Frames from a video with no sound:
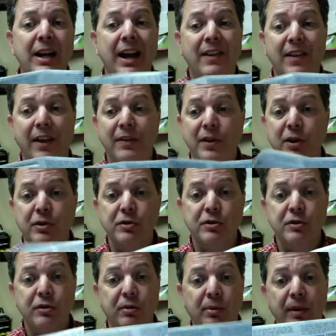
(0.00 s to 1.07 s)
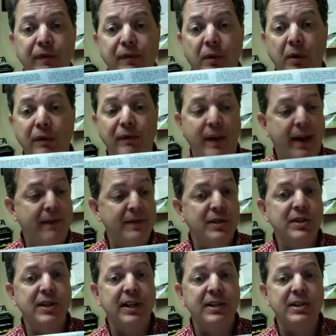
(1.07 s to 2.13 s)
and then there's 3, 4, 5, and
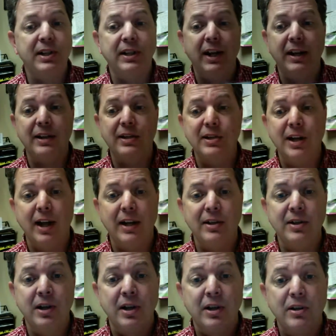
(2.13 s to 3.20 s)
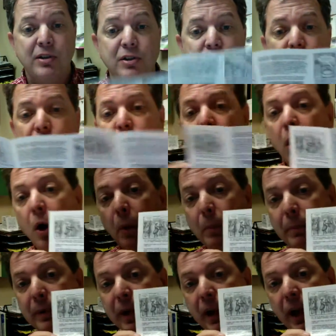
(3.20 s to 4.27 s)
6, and then it says to
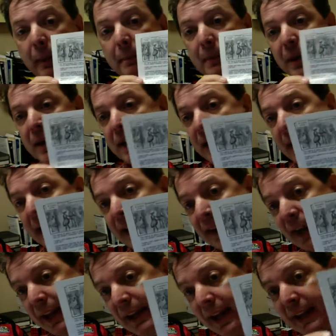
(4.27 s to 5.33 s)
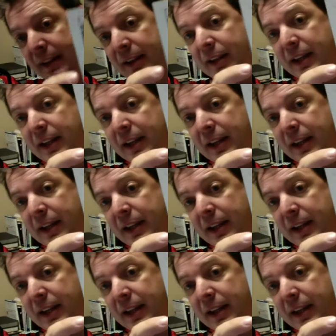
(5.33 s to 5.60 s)
open it up. And they get